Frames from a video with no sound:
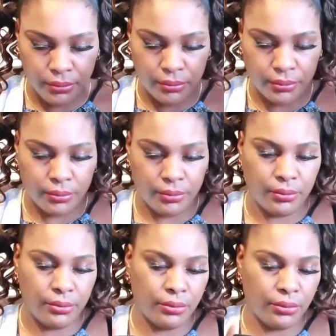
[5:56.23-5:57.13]

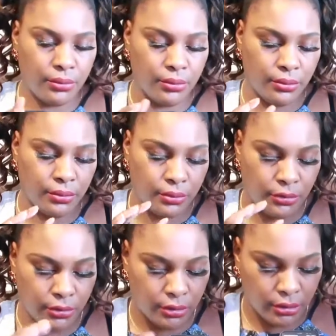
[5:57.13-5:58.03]

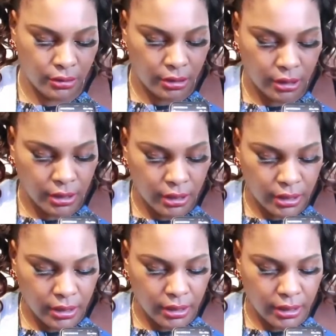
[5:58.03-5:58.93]

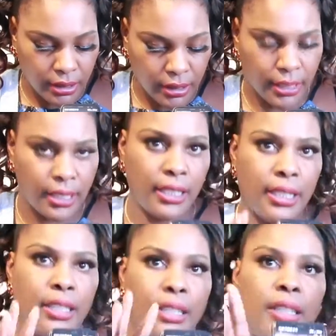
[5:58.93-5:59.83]
(not speaking)